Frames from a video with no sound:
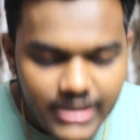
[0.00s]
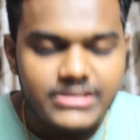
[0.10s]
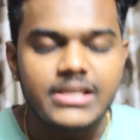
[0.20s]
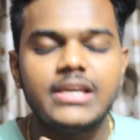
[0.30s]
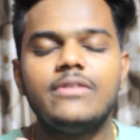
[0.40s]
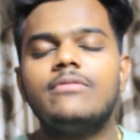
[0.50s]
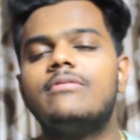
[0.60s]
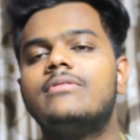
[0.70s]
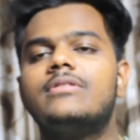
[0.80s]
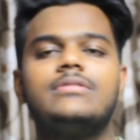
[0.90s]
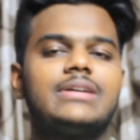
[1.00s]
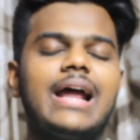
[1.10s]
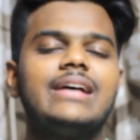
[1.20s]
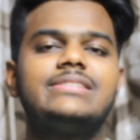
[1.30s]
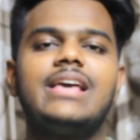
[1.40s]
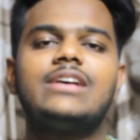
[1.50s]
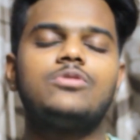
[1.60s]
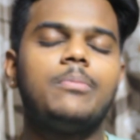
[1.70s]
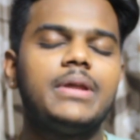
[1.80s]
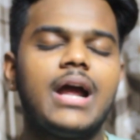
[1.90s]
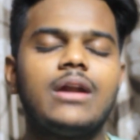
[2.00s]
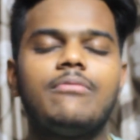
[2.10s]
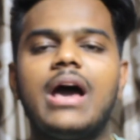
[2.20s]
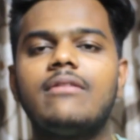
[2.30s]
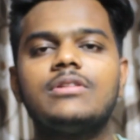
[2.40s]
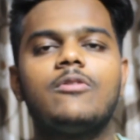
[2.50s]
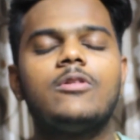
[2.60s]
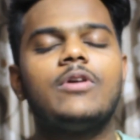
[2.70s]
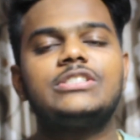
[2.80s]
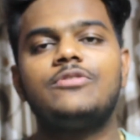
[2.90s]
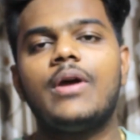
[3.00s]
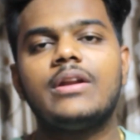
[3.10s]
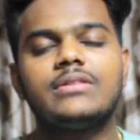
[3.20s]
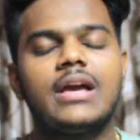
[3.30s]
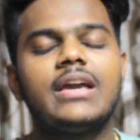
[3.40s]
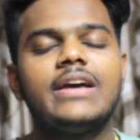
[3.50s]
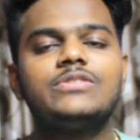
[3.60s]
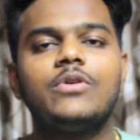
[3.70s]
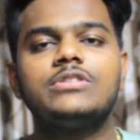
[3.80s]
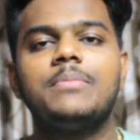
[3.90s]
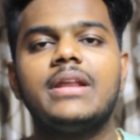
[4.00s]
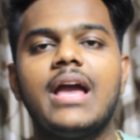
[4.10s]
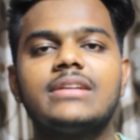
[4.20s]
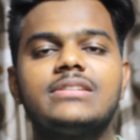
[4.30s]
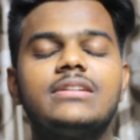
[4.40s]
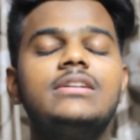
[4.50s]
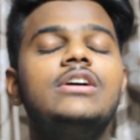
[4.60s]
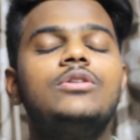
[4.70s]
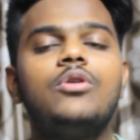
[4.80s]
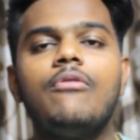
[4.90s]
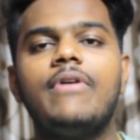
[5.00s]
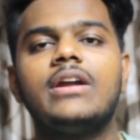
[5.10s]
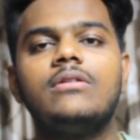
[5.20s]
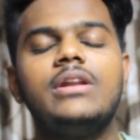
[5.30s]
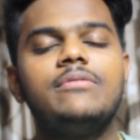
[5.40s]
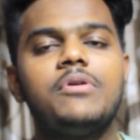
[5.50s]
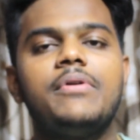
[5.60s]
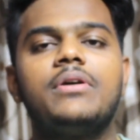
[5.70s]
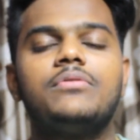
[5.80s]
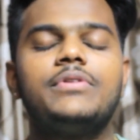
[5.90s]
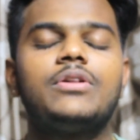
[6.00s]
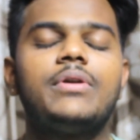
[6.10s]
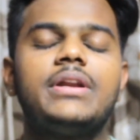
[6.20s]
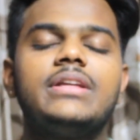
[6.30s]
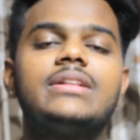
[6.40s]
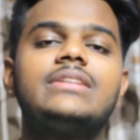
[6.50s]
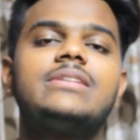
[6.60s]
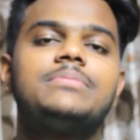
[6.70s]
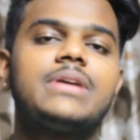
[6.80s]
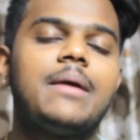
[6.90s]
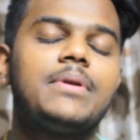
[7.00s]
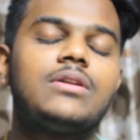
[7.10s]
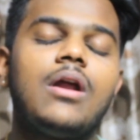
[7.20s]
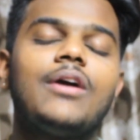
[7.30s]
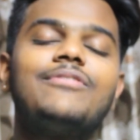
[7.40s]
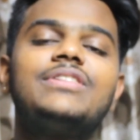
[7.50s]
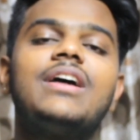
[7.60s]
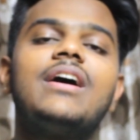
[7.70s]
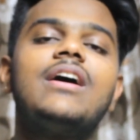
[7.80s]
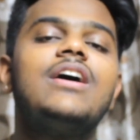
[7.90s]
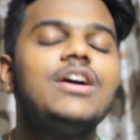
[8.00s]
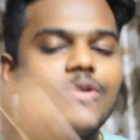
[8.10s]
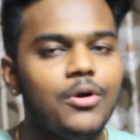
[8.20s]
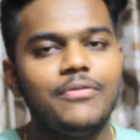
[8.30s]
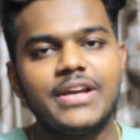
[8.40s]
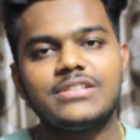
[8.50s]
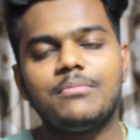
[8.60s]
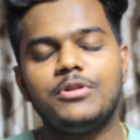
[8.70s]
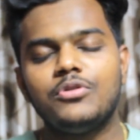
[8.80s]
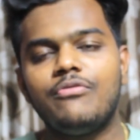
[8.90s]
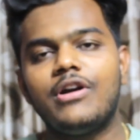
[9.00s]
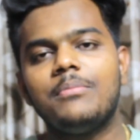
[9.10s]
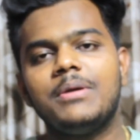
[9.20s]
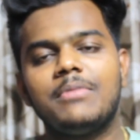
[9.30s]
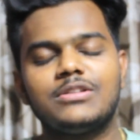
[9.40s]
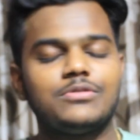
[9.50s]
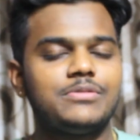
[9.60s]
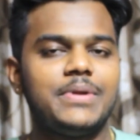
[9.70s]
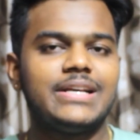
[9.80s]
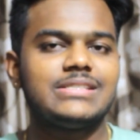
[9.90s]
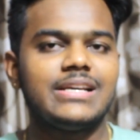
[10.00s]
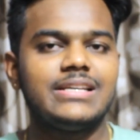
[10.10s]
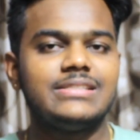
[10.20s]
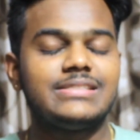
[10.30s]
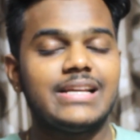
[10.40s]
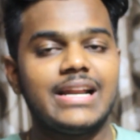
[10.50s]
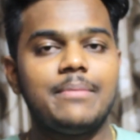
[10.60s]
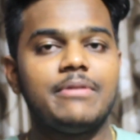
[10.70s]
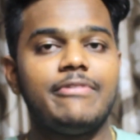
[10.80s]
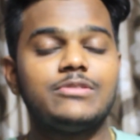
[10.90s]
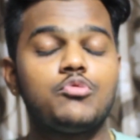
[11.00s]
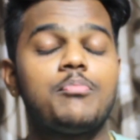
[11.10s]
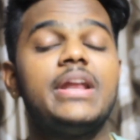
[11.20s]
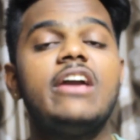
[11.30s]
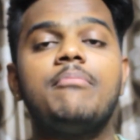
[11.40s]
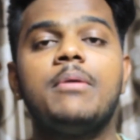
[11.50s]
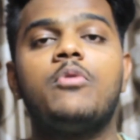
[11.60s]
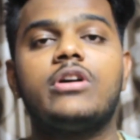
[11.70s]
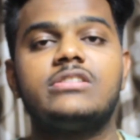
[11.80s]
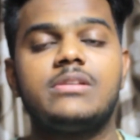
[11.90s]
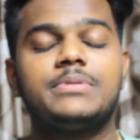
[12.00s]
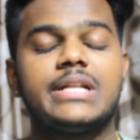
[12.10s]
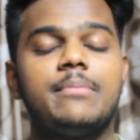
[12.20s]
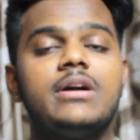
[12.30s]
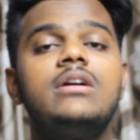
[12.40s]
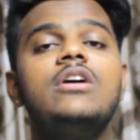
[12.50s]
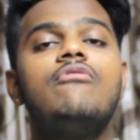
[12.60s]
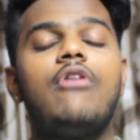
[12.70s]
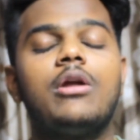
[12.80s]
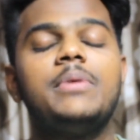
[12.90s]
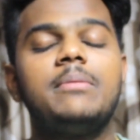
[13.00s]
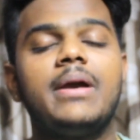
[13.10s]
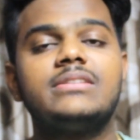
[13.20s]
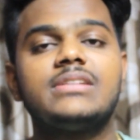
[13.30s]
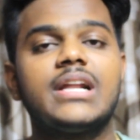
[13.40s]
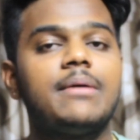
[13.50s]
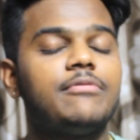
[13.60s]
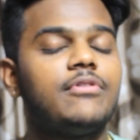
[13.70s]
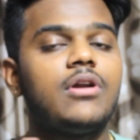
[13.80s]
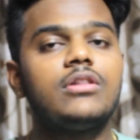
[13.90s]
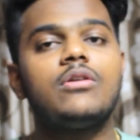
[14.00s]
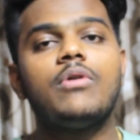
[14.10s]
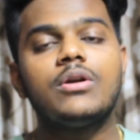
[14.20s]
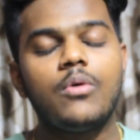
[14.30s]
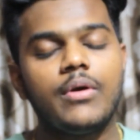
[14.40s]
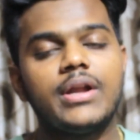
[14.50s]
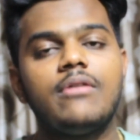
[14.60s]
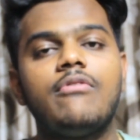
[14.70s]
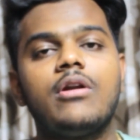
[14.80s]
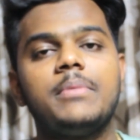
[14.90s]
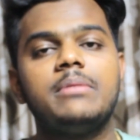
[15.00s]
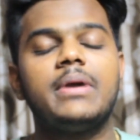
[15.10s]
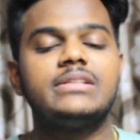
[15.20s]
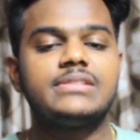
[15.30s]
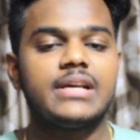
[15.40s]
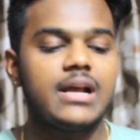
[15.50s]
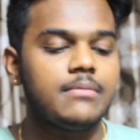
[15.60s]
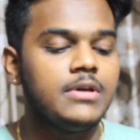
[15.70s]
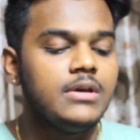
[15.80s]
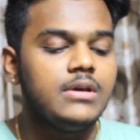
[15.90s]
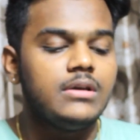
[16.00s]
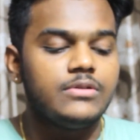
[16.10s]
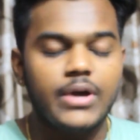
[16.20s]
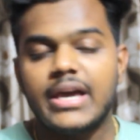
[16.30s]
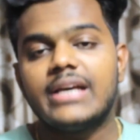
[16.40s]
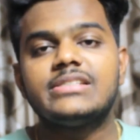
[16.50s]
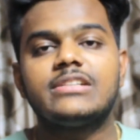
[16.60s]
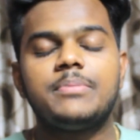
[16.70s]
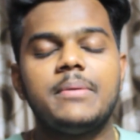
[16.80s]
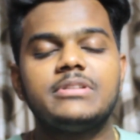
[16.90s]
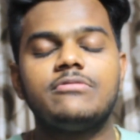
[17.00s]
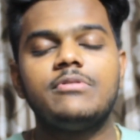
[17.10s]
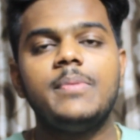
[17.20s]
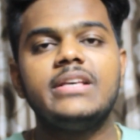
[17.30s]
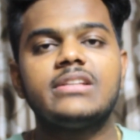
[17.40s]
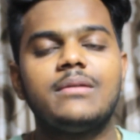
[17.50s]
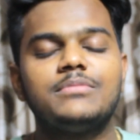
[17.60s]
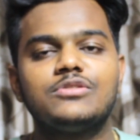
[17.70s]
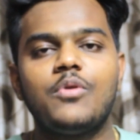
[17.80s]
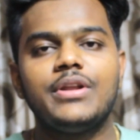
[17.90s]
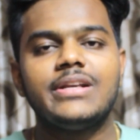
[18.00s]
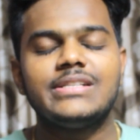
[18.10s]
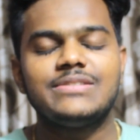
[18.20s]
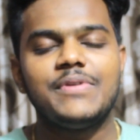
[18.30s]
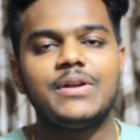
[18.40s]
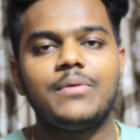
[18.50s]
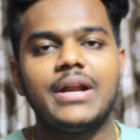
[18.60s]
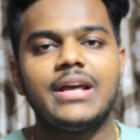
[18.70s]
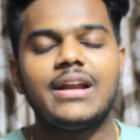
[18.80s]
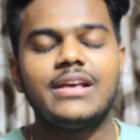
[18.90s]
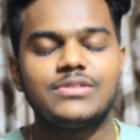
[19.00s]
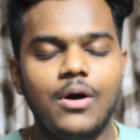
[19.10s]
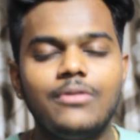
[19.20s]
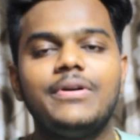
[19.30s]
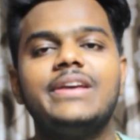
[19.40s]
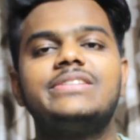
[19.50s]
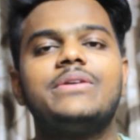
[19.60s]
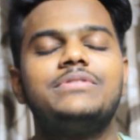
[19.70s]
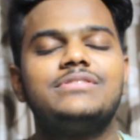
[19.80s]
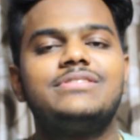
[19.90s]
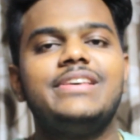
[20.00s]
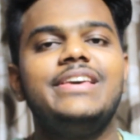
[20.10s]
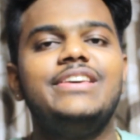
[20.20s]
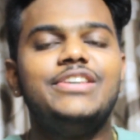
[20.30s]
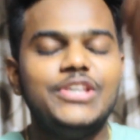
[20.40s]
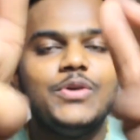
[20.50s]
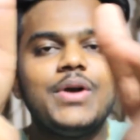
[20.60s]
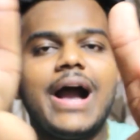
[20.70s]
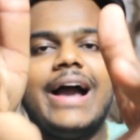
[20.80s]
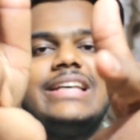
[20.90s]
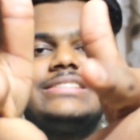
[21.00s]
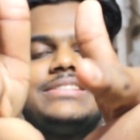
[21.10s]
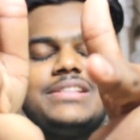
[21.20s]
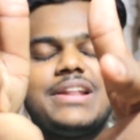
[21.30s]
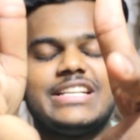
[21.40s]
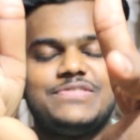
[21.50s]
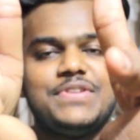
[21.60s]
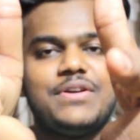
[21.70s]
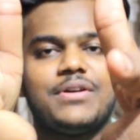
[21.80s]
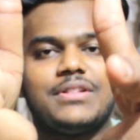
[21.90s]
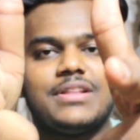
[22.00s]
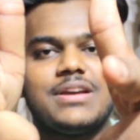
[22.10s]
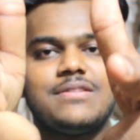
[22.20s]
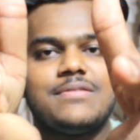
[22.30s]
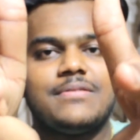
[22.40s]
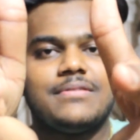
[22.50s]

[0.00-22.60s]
kasih. Gracias. Obrigado. Wherever the world watching right now, thank you guys for watching my reaction. Don't forget to leave the video without hitting the subscribe button along with the notification bell. Do follow me in my social medias like Instagram and Facebook. Many of my Moroccan subscribers follow me in my Instagram. If you're not the one, go right now. Follow me in my Instagram. Okay, guys, that's pretty much it with me. So just going to end this video right now. And as always, I will see you guys in the next video. Until then,